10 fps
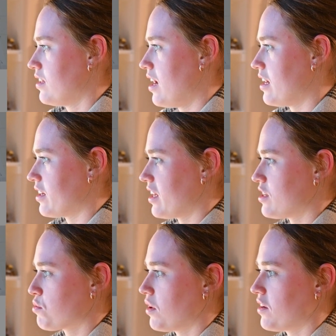And on
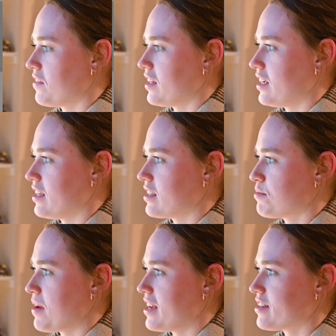each one of these
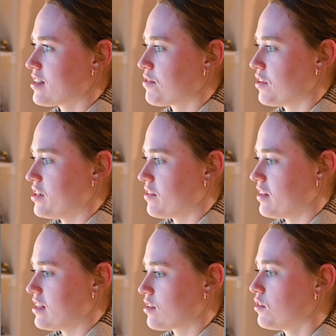pages for each of
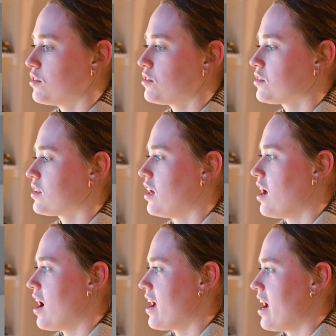these goals,
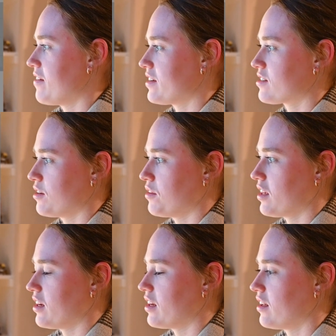I have it so
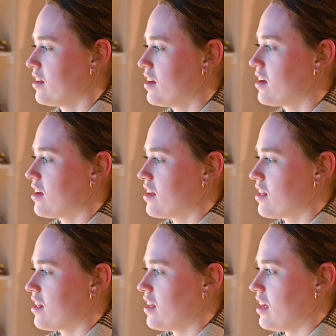that
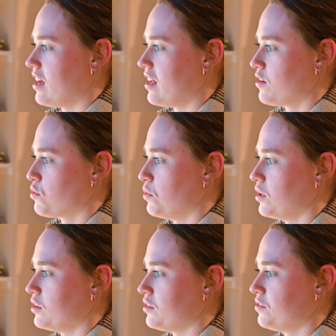it
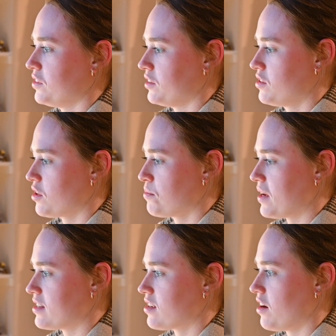will filter
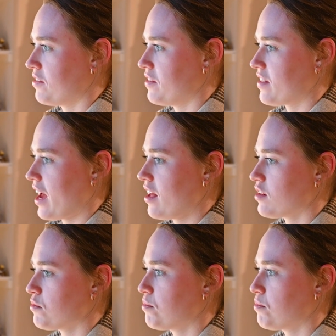based off of that.